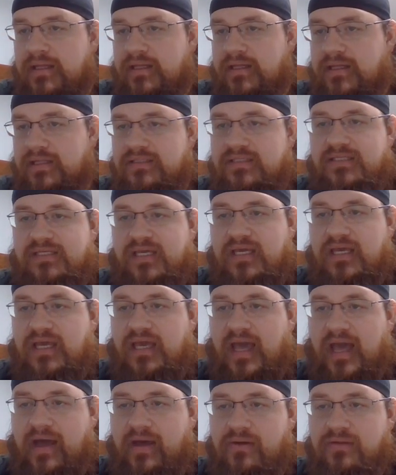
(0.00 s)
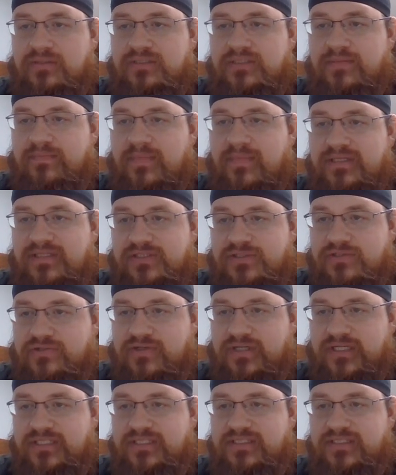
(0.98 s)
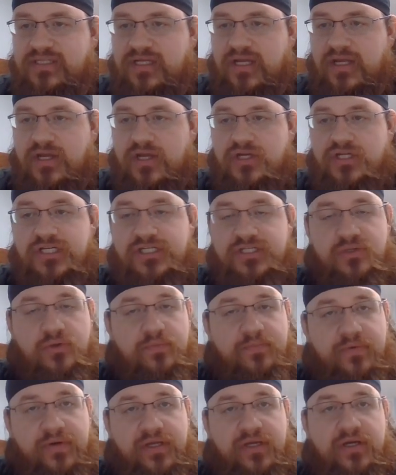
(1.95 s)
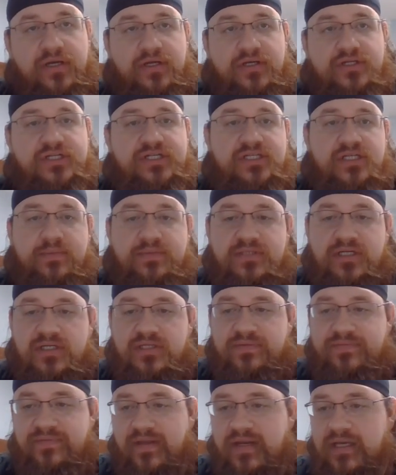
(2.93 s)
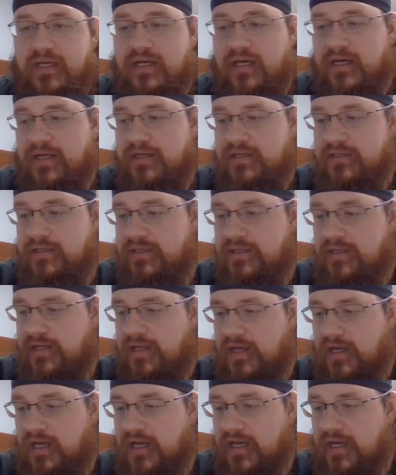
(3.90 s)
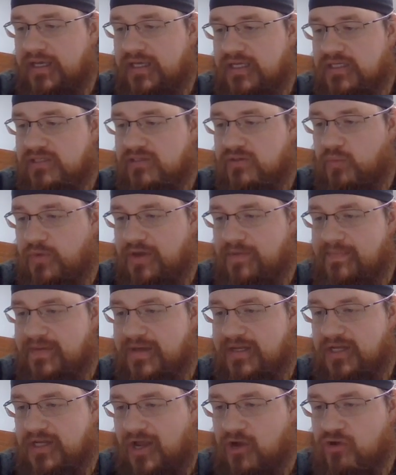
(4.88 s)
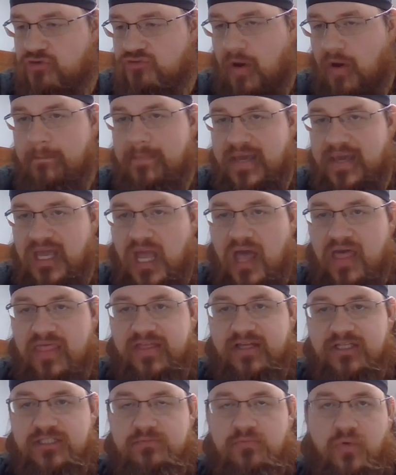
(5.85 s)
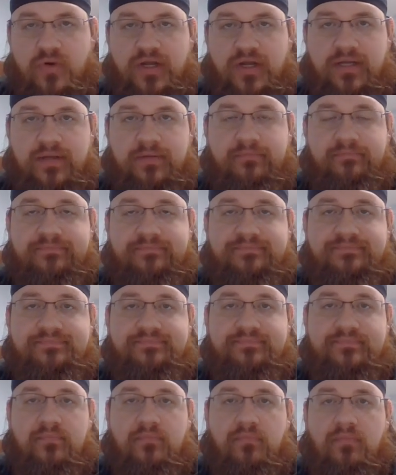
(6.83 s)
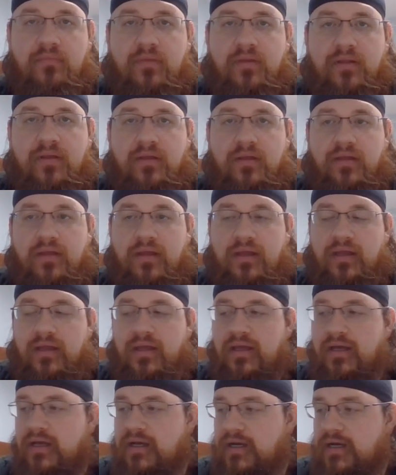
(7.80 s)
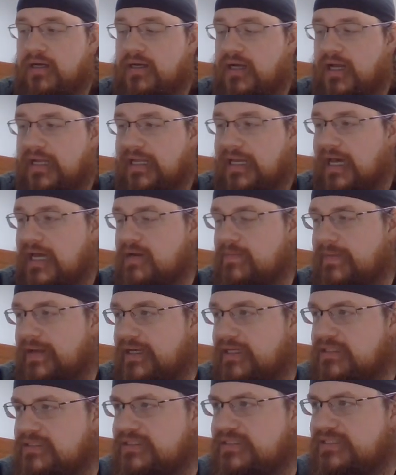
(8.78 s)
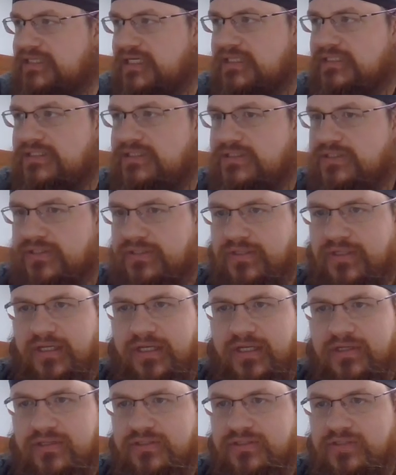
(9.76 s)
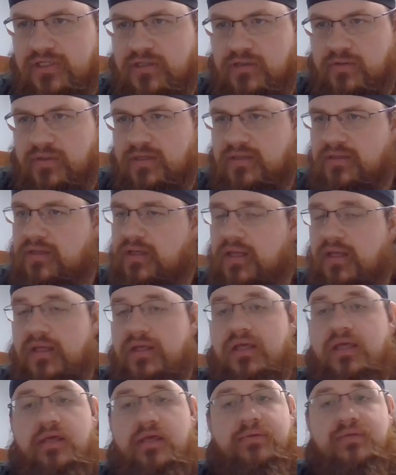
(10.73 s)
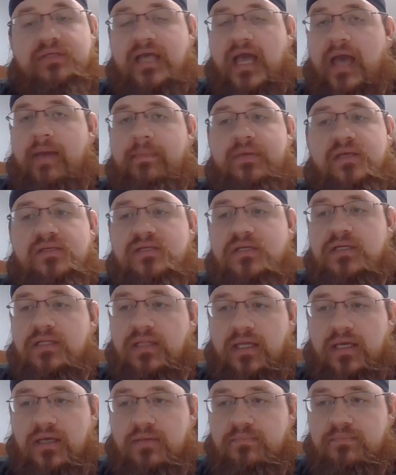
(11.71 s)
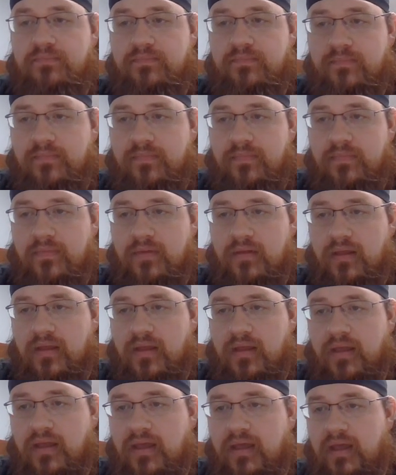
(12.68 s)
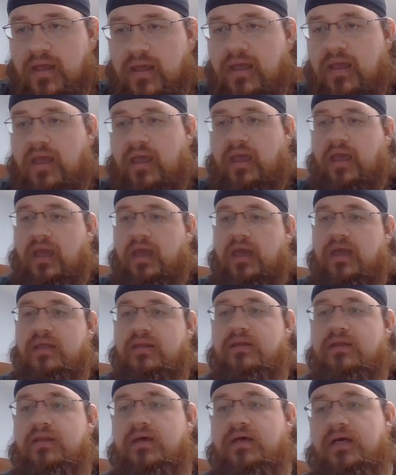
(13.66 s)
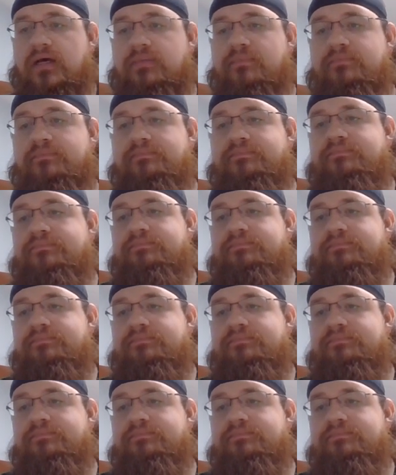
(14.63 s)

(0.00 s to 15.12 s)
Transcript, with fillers: Let's see. How is the Mrs. Chris? She's doing pretty good. She's upstairs feeding Connor. Uh, he's a wee bit grumpy this morning. Uh, I got him at 6:30 or so, and he was happy as a clam. And um,